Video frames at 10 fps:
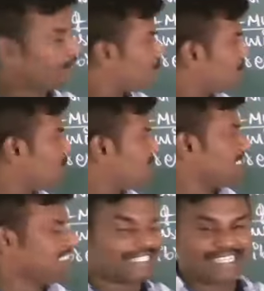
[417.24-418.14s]

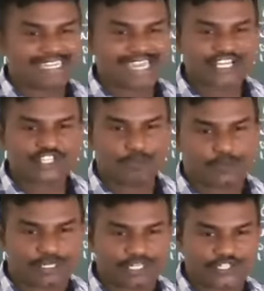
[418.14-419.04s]
produces action
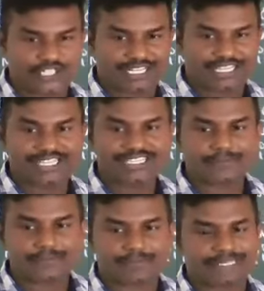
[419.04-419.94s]
potential in the
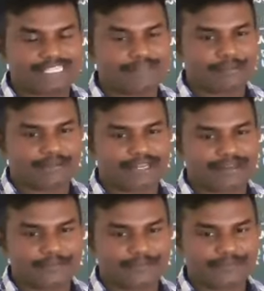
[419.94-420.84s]
muscle membrane.
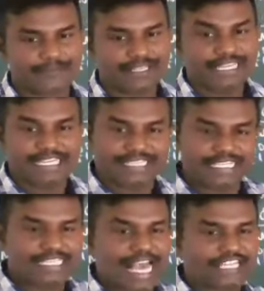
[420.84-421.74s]

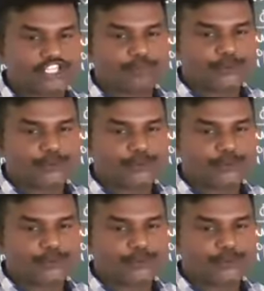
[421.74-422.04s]
This action